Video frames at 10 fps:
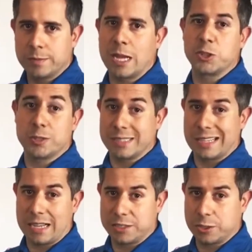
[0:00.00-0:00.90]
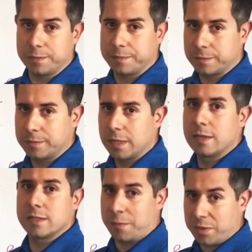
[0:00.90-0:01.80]
natural disaster,
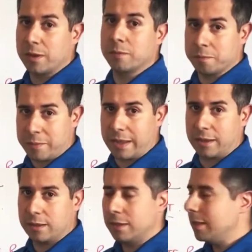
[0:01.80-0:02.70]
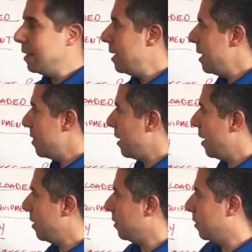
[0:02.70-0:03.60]
something big,
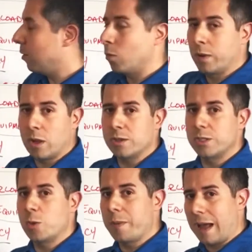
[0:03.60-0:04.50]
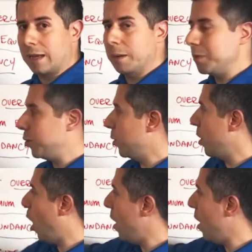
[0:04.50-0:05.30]
then we also back up to an